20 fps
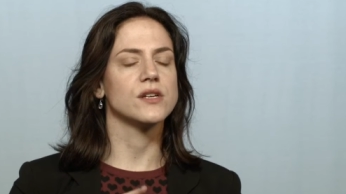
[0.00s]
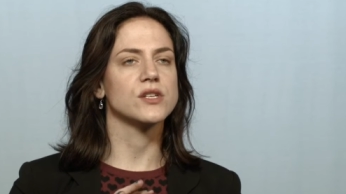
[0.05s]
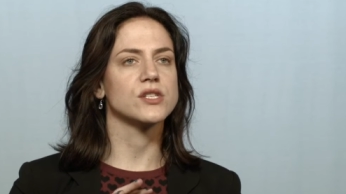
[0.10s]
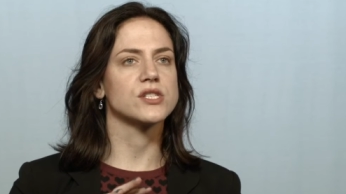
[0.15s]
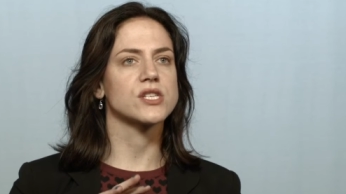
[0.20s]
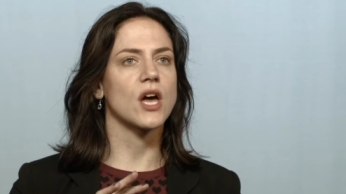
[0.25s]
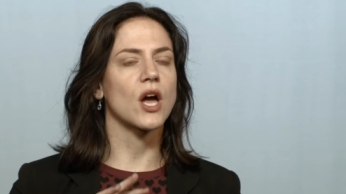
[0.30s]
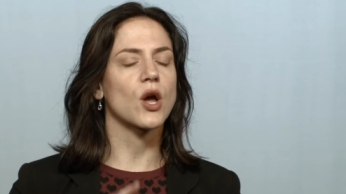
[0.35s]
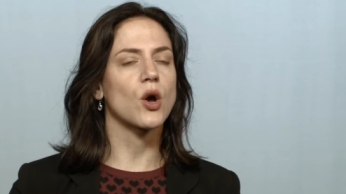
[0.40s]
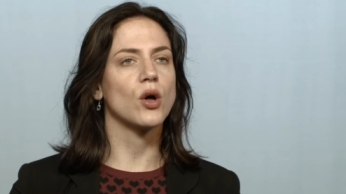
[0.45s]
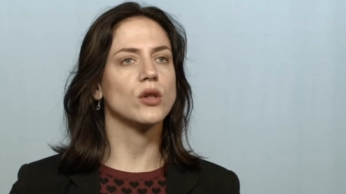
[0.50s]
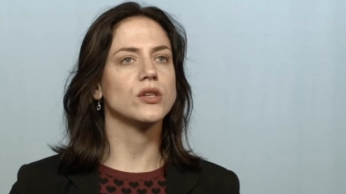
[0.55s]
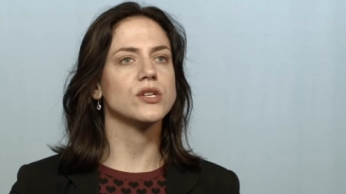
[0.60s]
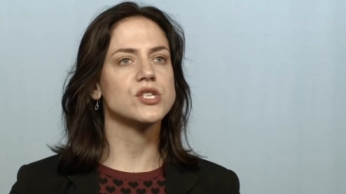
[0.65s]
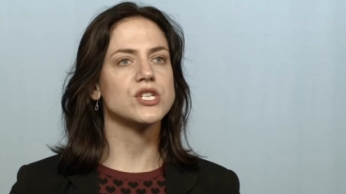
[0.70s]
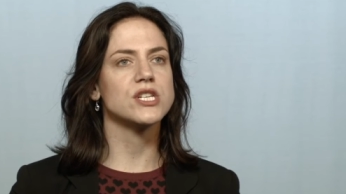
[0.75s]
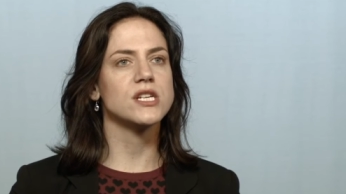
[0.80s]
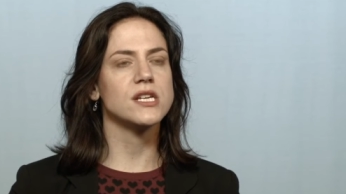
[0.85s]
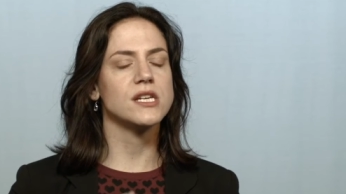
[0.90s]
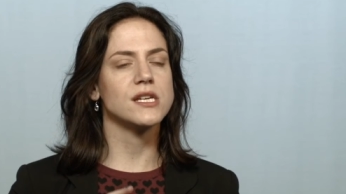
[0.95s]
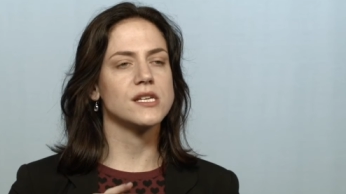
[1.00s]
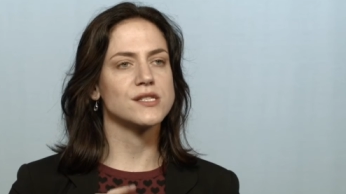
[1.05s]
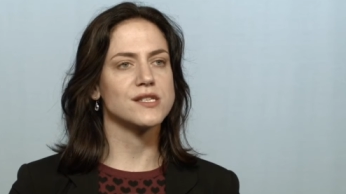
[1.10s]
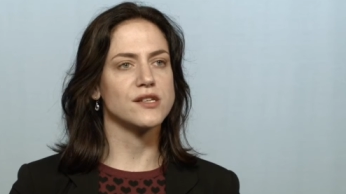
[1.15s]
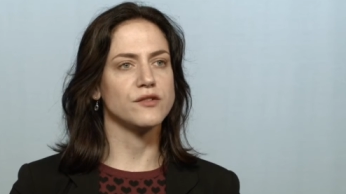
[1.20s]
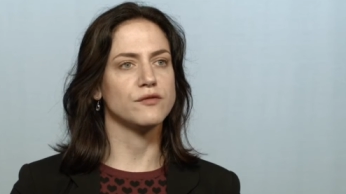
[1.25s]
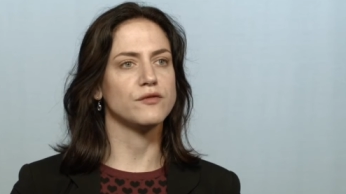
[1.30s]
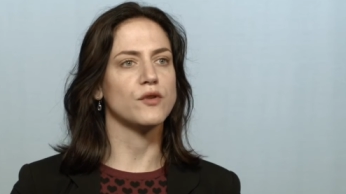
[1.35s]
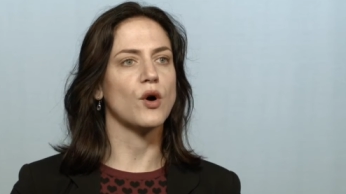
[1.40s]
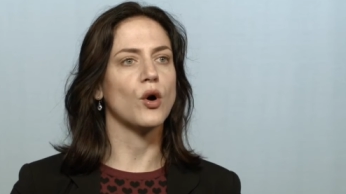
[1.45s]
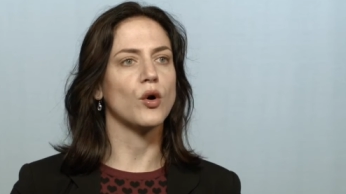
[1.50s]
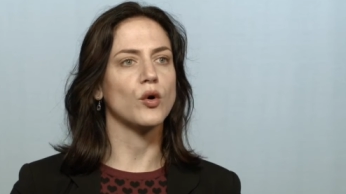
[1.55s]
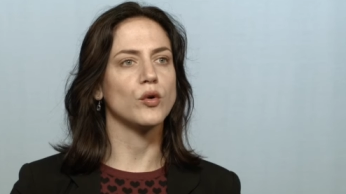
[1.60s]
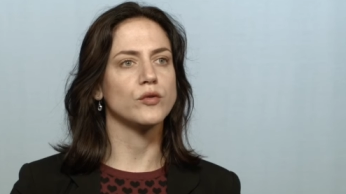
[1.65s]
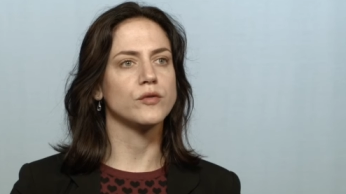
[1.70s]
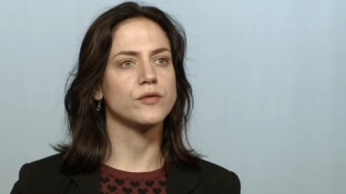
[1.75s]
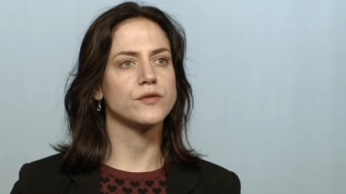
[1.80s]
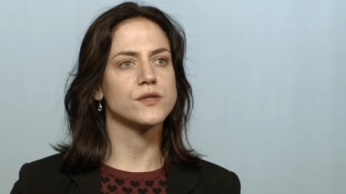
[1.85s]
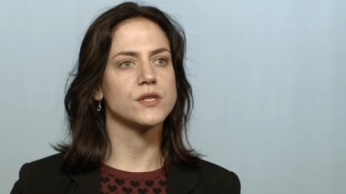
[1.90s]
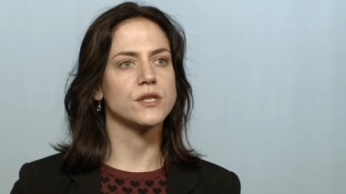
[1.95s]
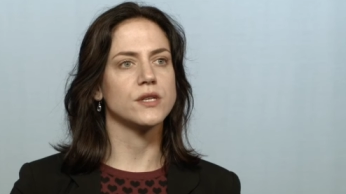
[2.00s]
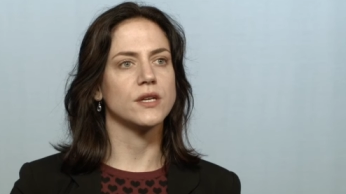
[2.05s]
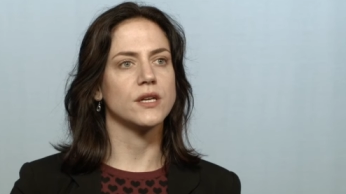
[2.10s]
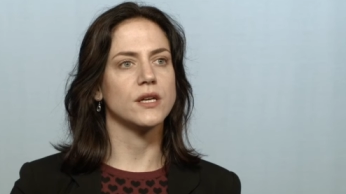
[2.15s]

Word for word: psychology is involved